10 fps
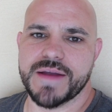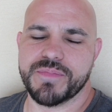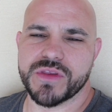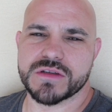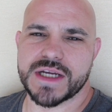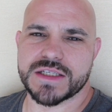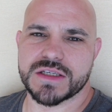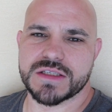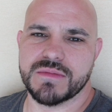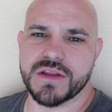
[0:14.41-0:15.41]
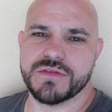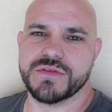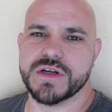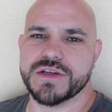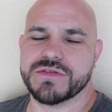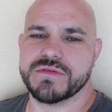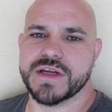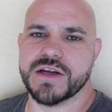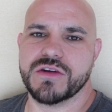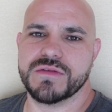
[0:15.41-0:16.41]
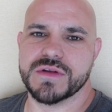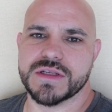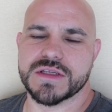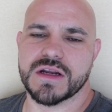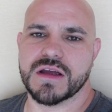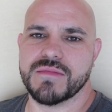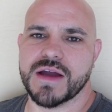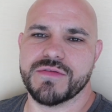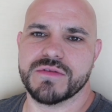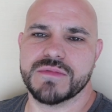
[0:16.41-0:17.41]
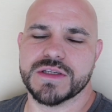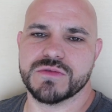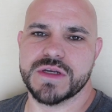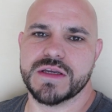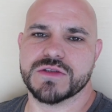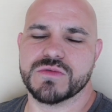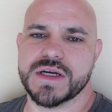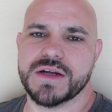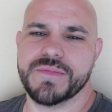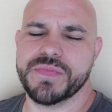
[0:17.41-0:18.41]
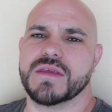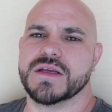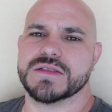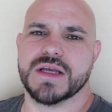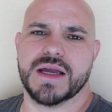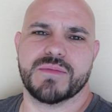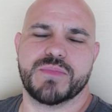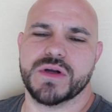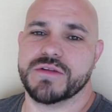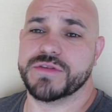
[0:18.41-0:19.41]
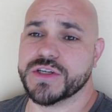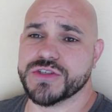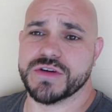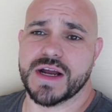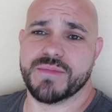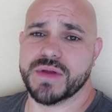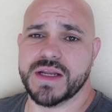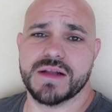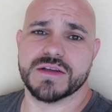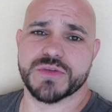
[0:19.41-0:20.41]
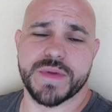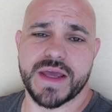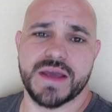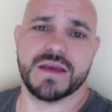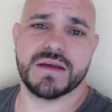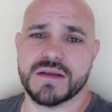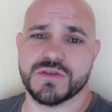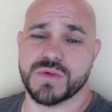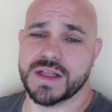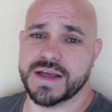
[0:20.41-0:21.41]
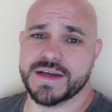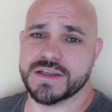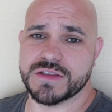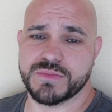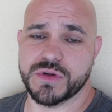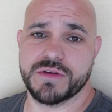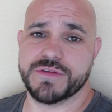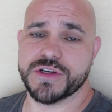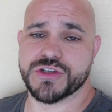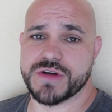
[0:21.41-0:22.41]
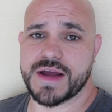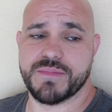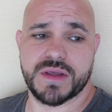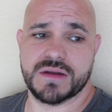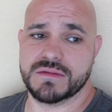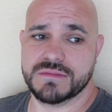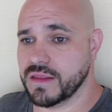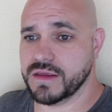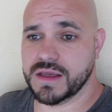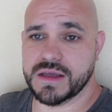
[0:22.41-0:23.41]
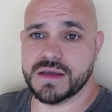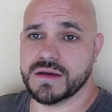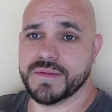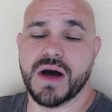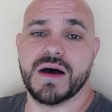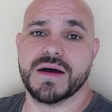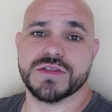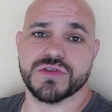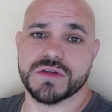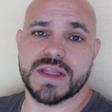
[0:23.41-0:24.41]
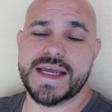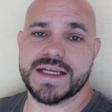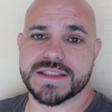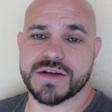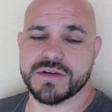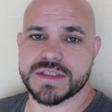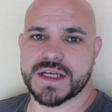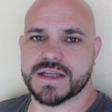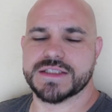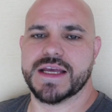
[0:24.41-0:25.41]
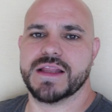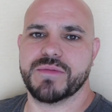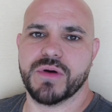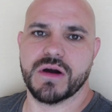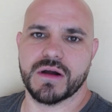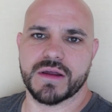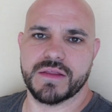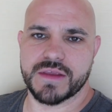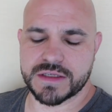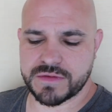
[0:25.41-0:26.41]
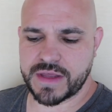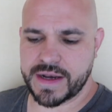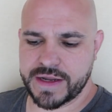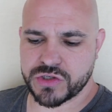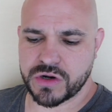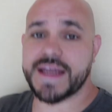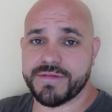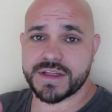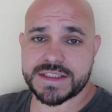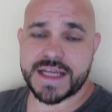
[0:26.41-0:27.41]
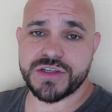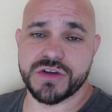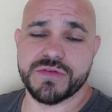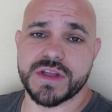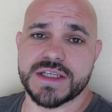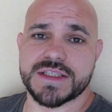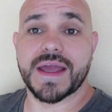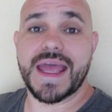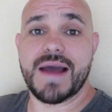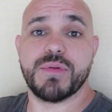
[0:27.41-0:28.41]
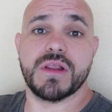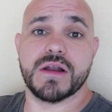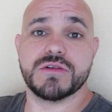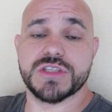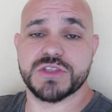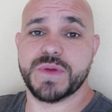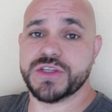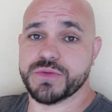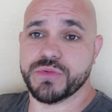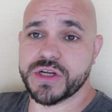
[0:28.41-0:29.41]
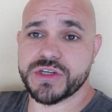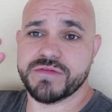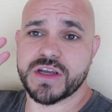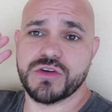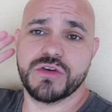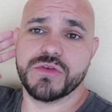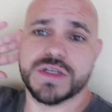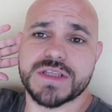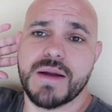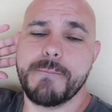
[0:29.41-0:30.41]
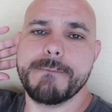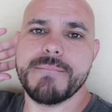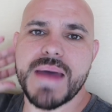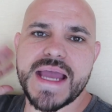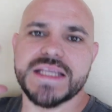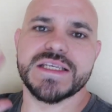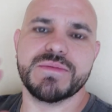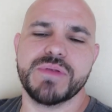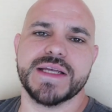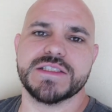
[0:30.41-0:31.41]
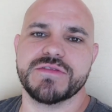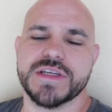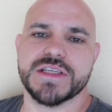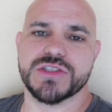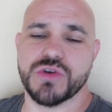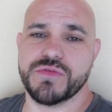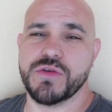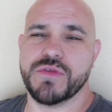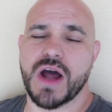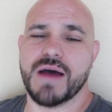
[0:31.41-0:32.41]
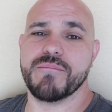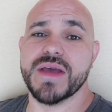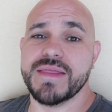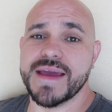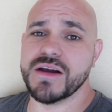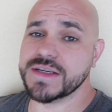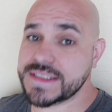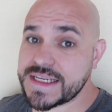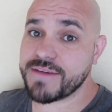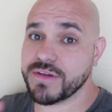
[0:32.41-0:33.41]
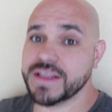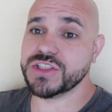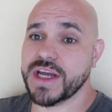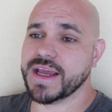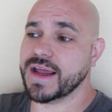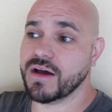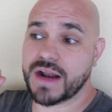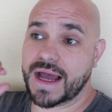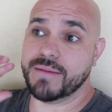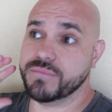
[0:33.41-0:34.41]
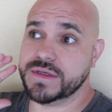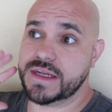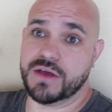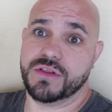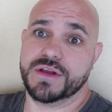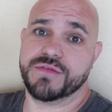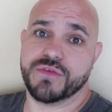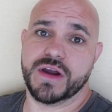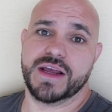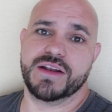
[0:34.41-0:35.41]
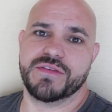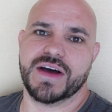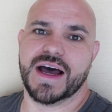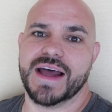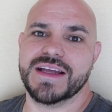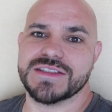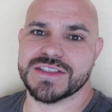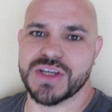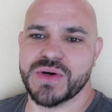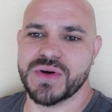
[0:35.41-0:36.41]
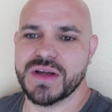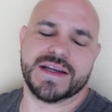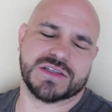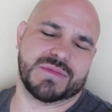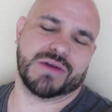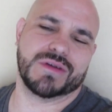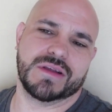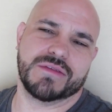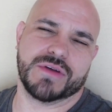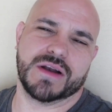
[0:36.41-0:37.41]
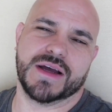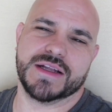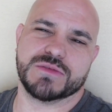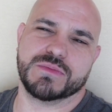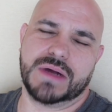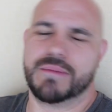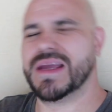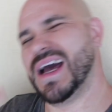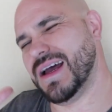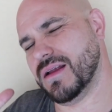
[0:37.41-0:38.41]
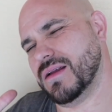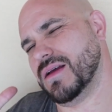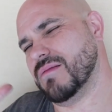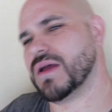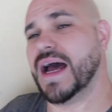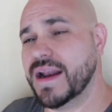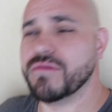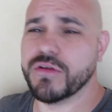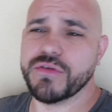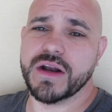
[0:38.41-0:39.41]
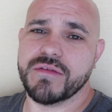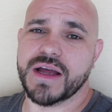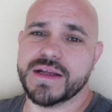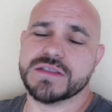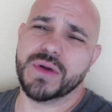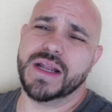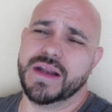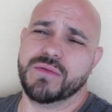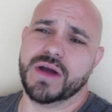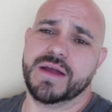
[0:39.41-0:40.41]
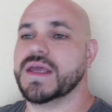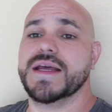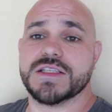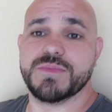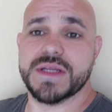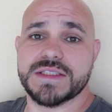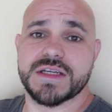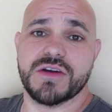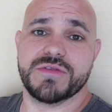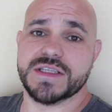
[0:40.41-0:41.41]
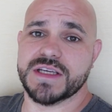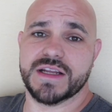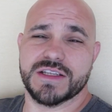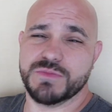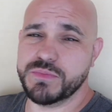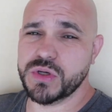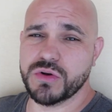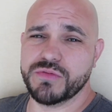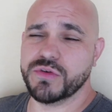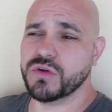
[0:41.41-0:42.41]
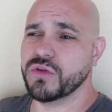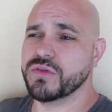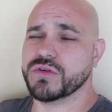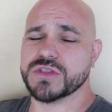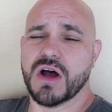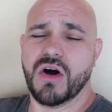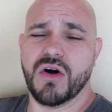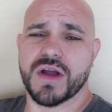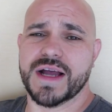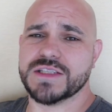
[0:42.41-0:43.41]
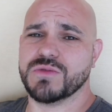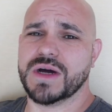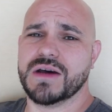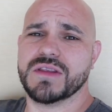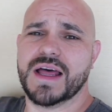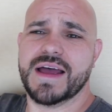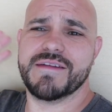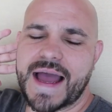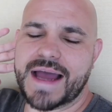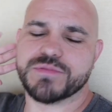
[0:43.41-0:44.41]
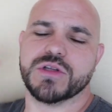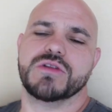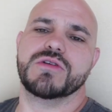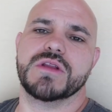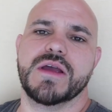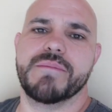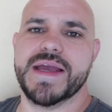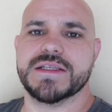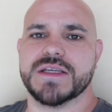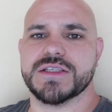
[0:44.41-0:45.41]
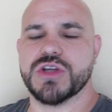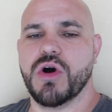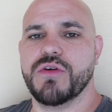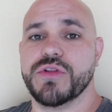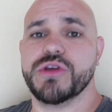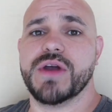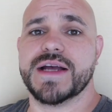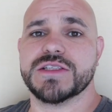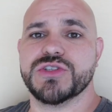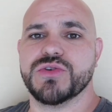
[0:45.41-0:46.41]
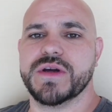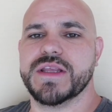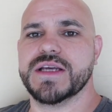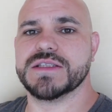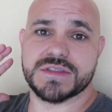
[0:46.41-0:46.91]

There's actually some other footage from Vancouver that's gonna come out from this week as well. Things like putting a fish trap in English Bay, as well as putting a fish trap in the ponds or lakes that are inside of Stanley Park and things of that nature. Definitely stay tuned for this. The Capilano Suspension Bridge in Vancouver is an amazing place to visit, so if you've not been there, definitely check it out. I'm deathly afraid of heights, so actually I'm not really afraid of heights. I'm kind I'm kind of afraid of heights, but anyway, it's a place to go visit. It's beautiful. There's all kinds of wildlife. Absolutely amazing. So hopefully you guys enjoy this.